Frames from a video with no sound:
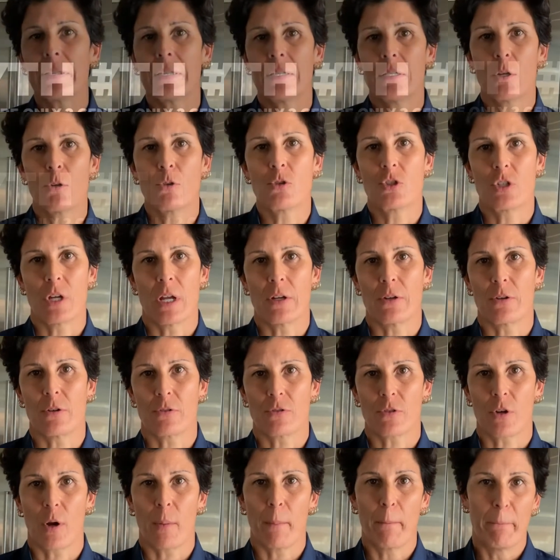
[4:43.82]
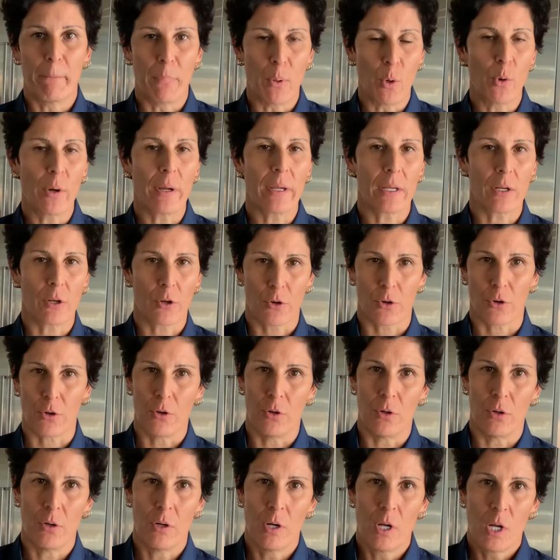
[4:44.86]
known genders are boy and
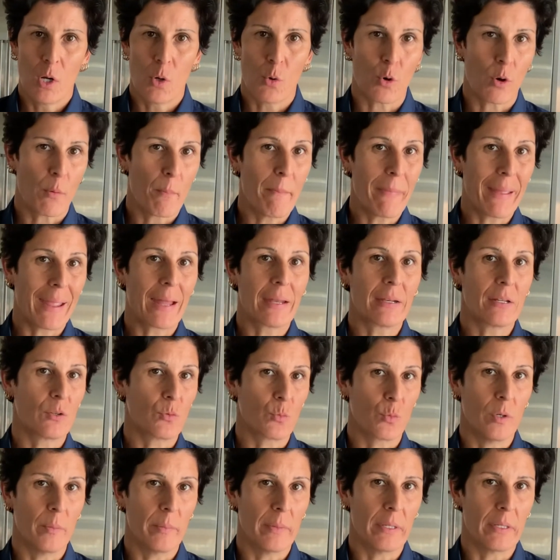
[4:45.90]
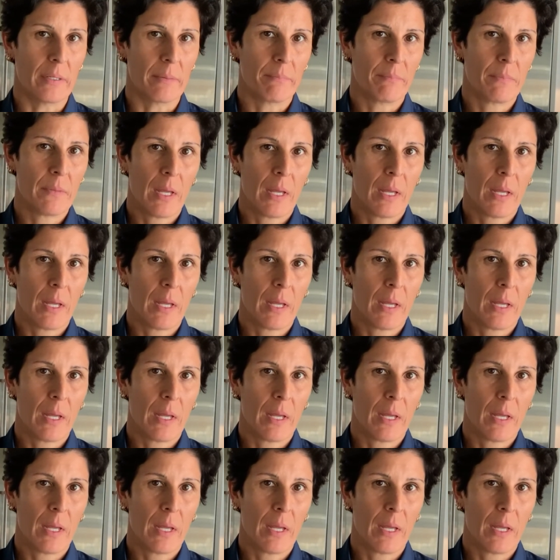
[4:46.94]
girl, or man and woman.